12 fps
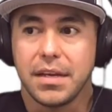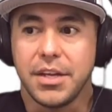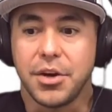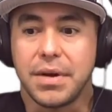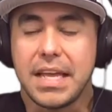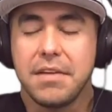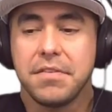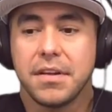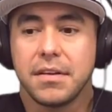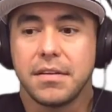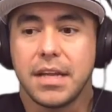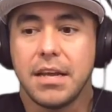
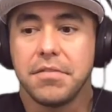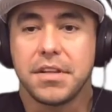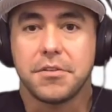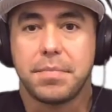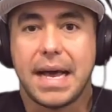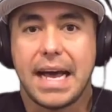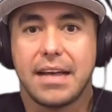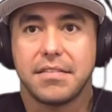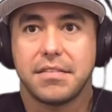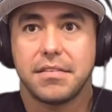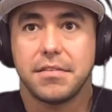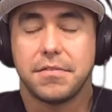even this
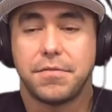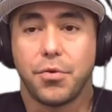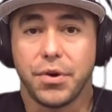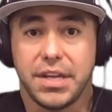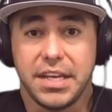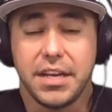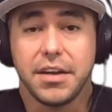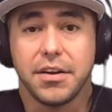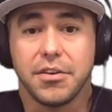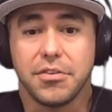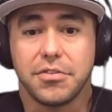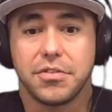past 4
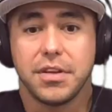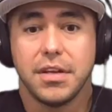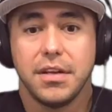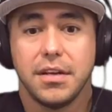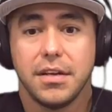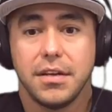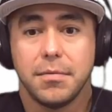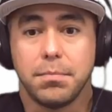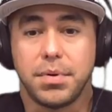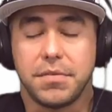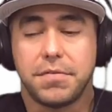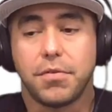years
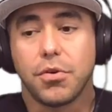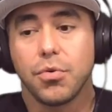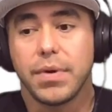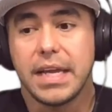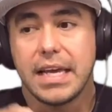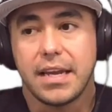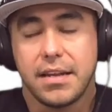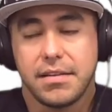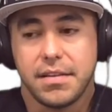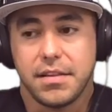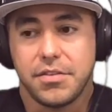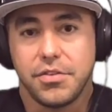before we get
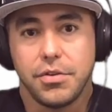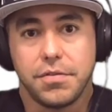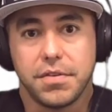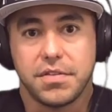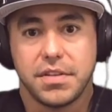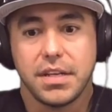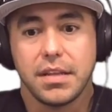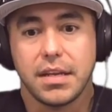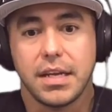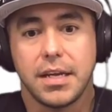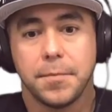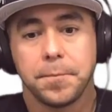into this new
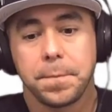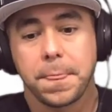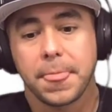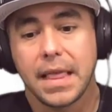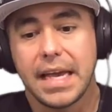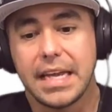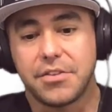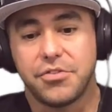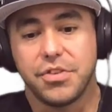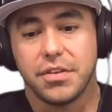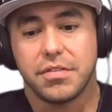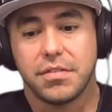facility, it's
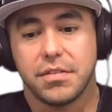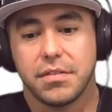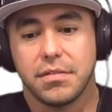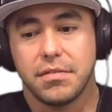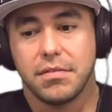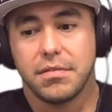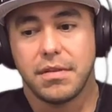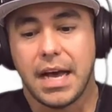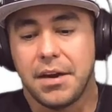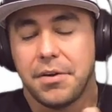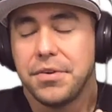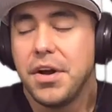just,
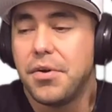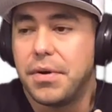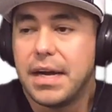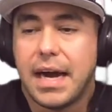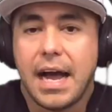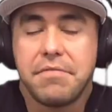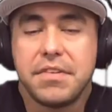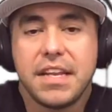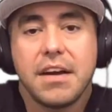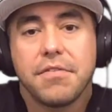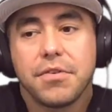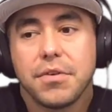I don't know. I've
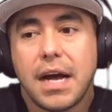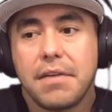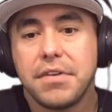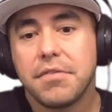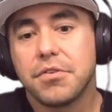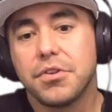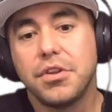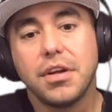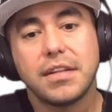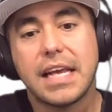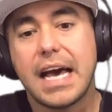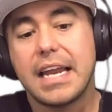never
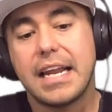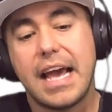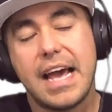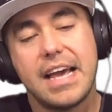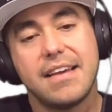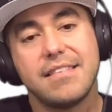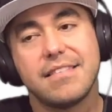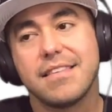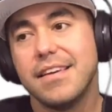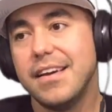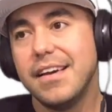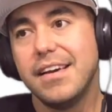looked at it as
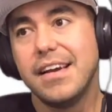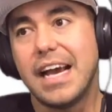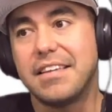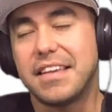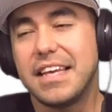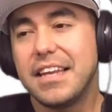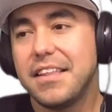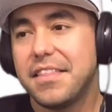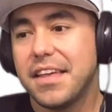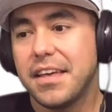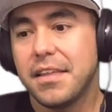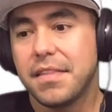
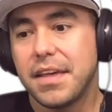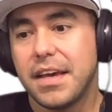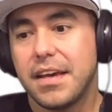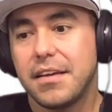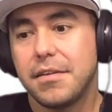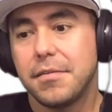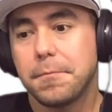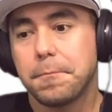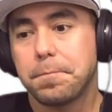anything that